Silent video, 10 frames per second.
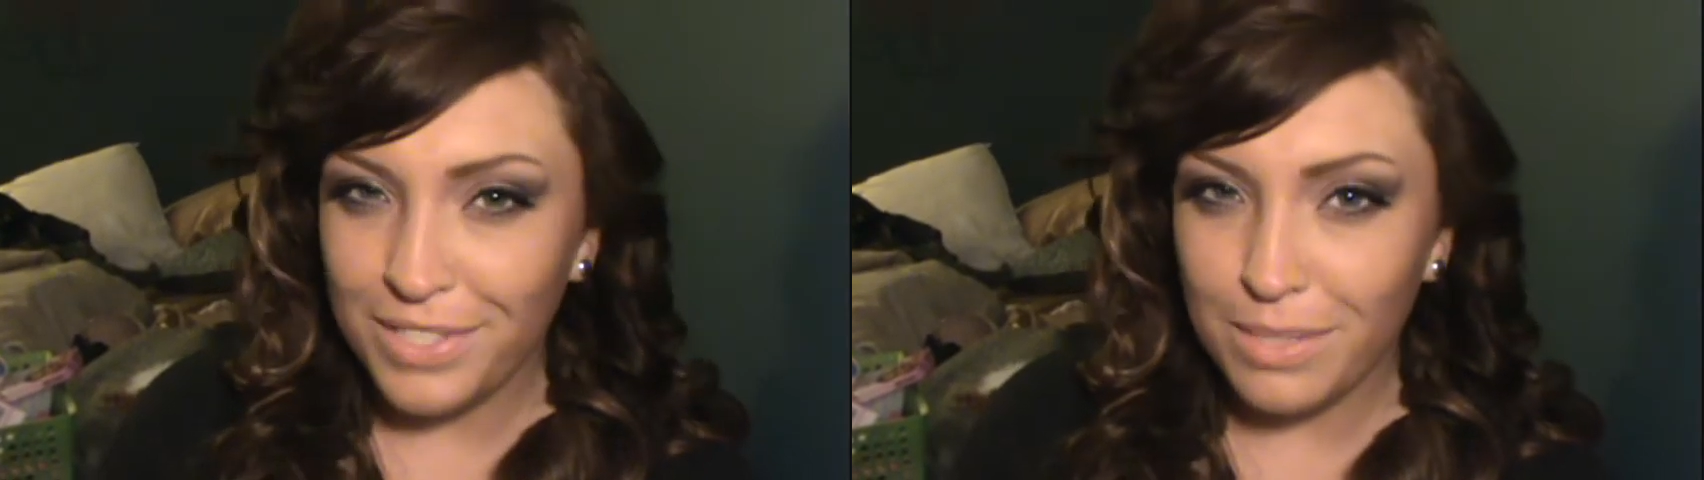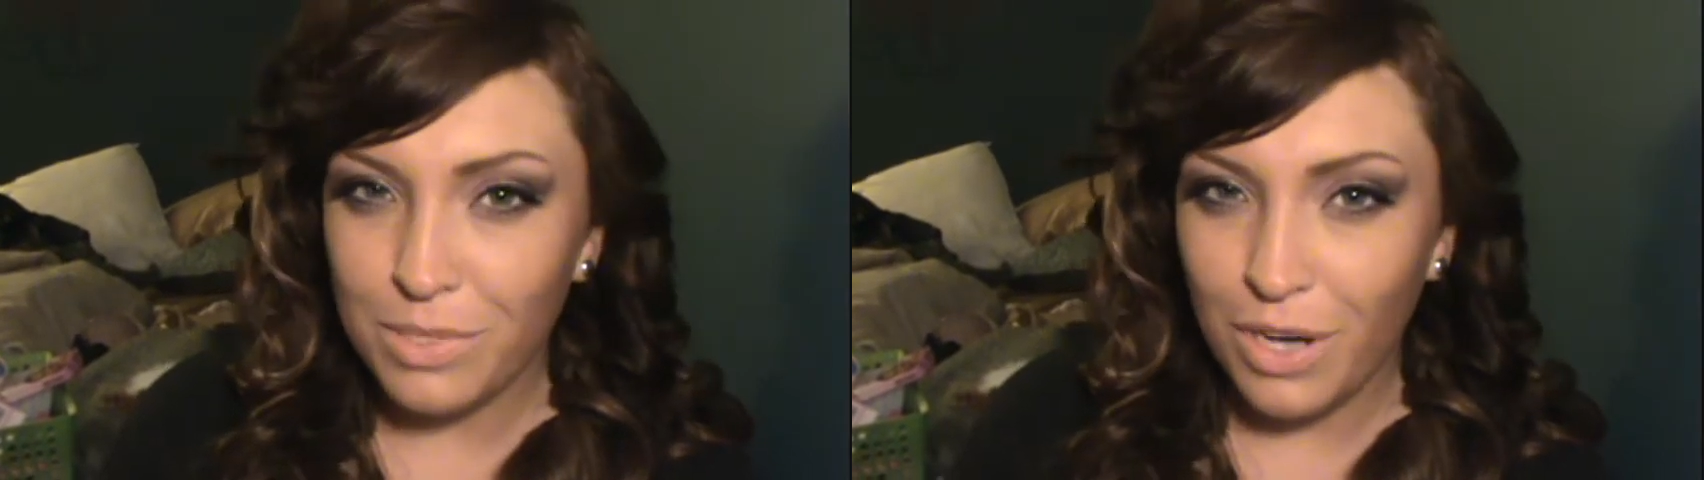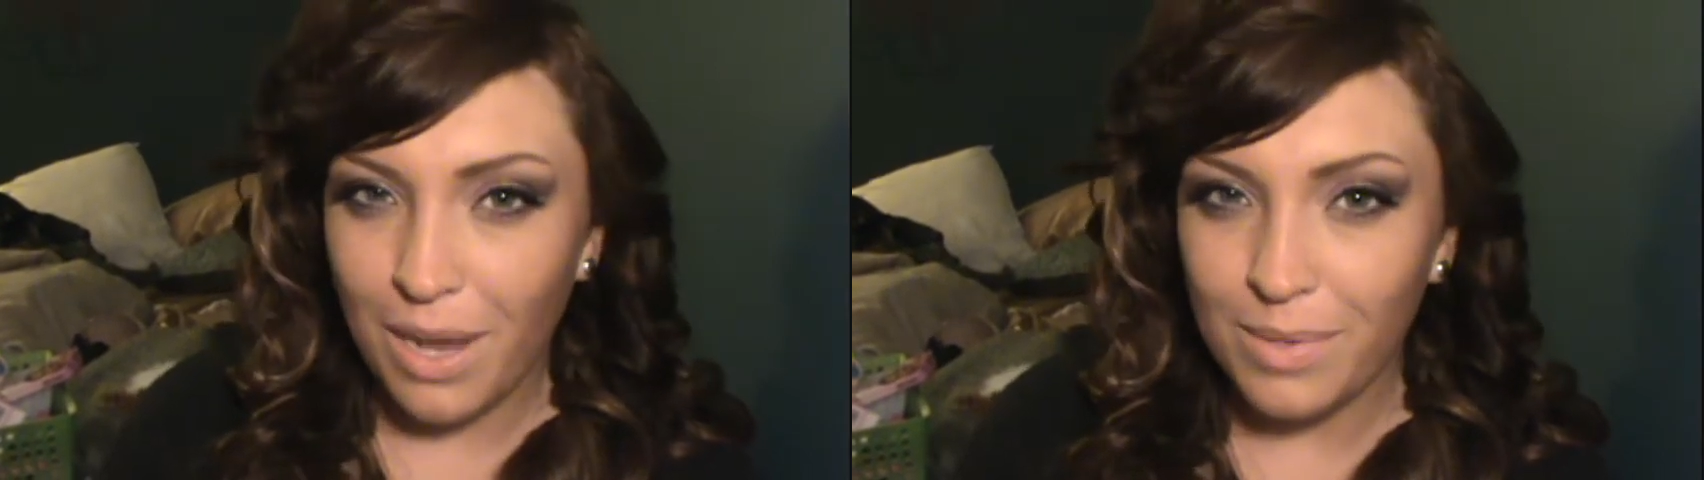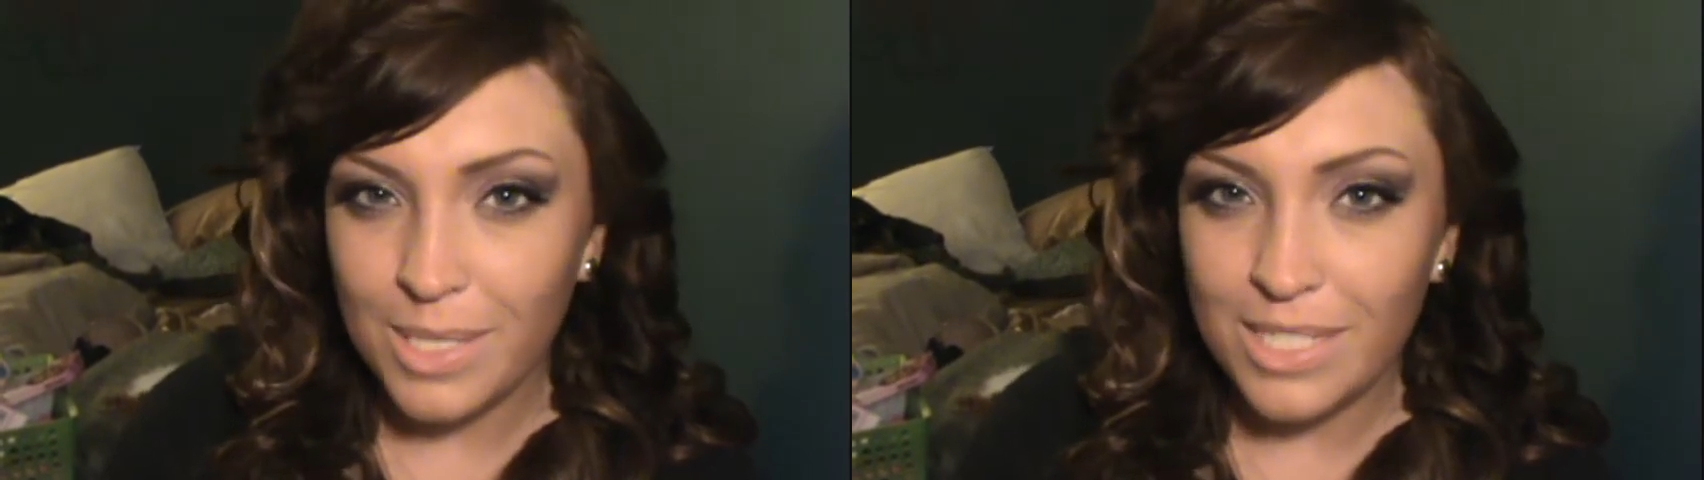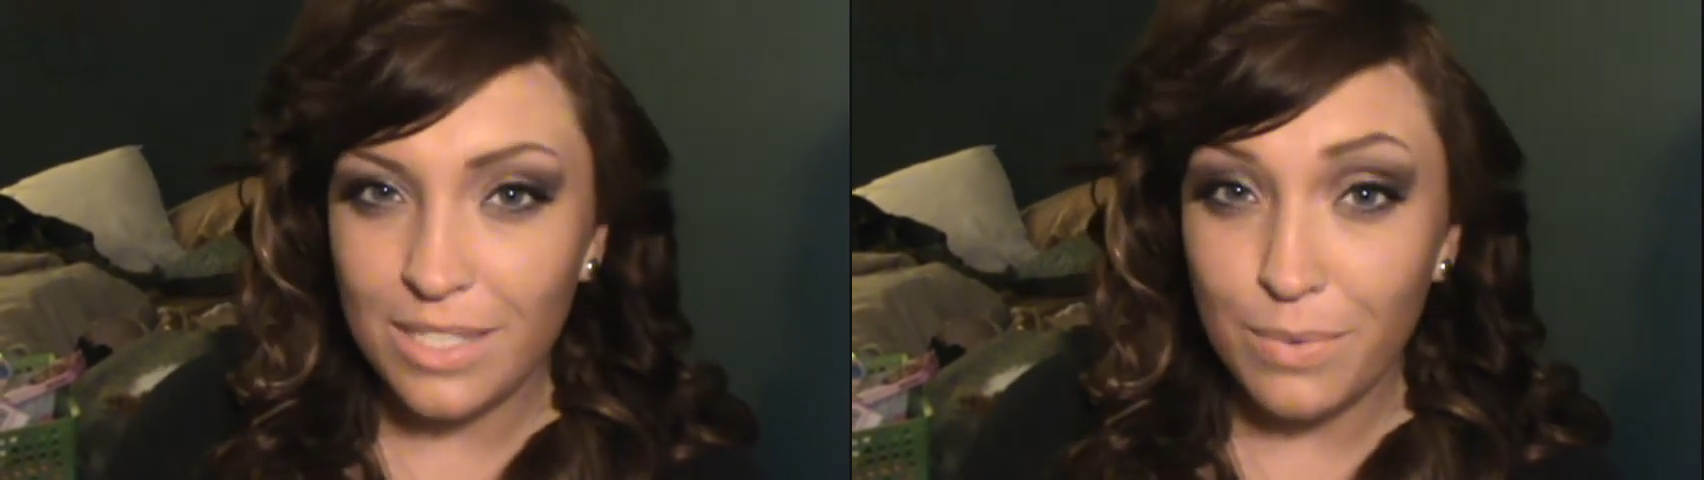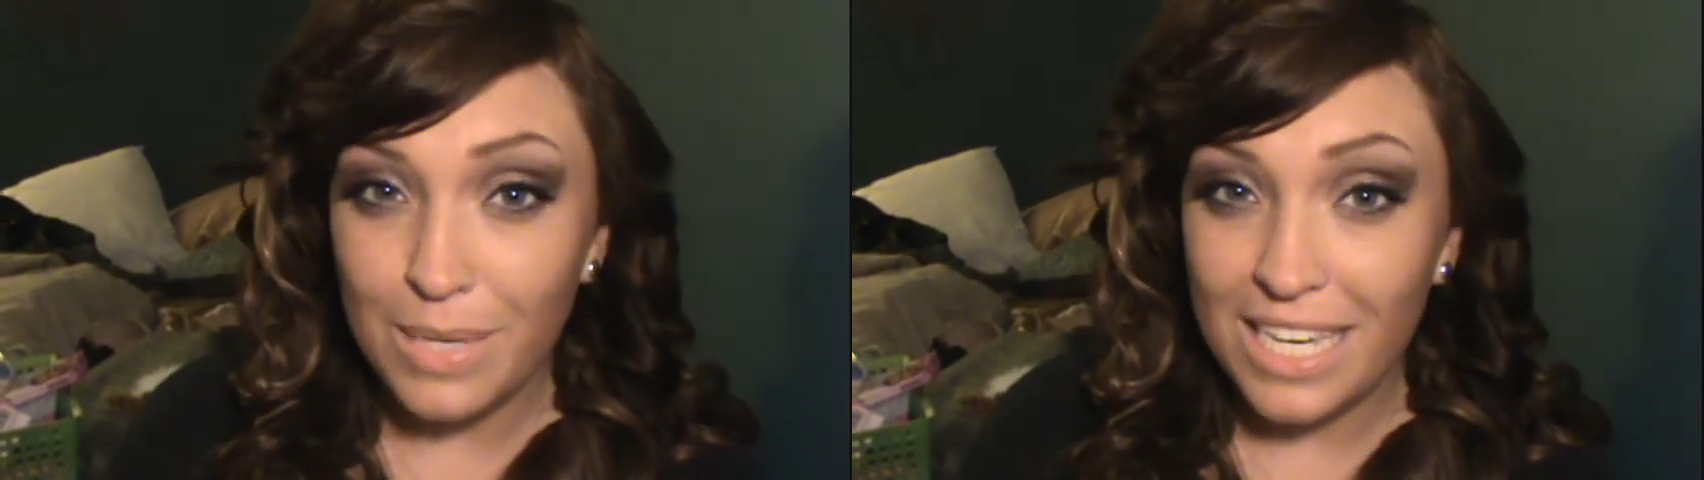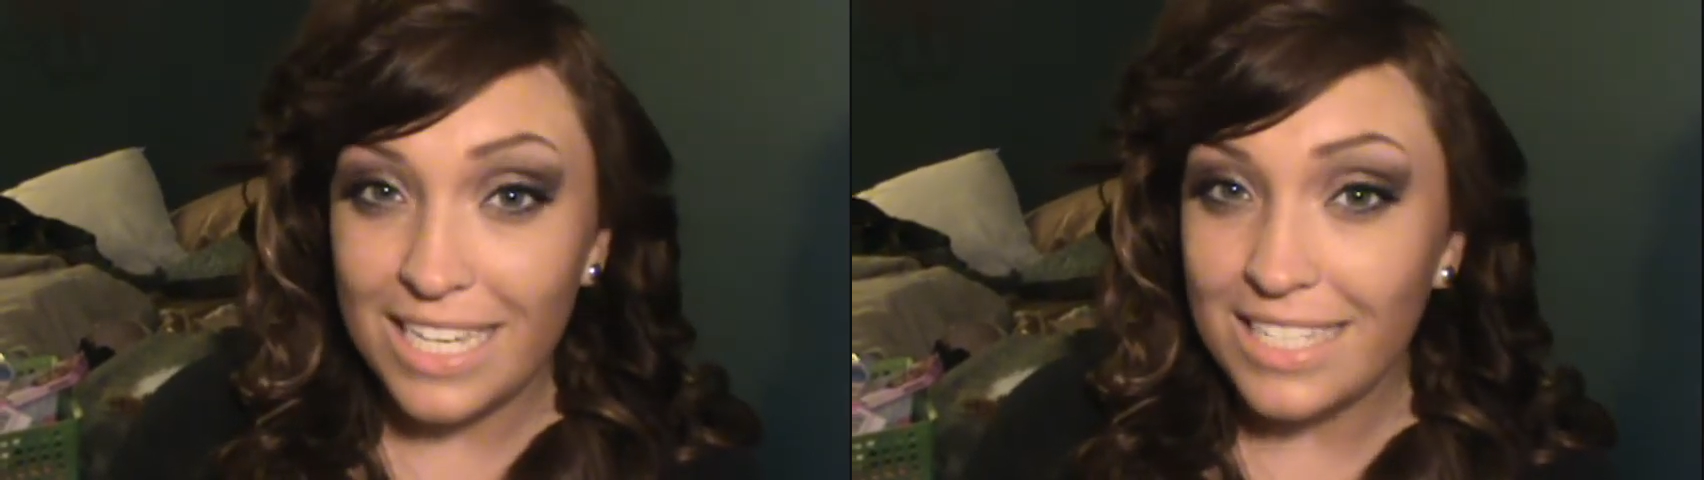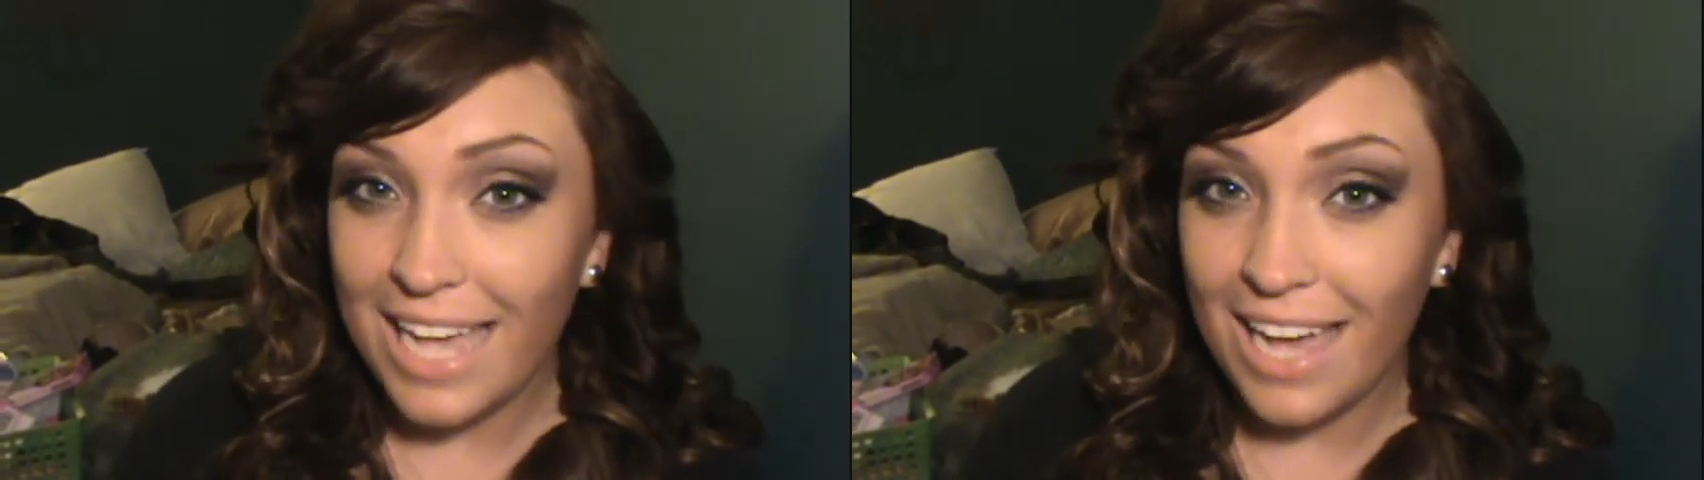subscribers, Louise,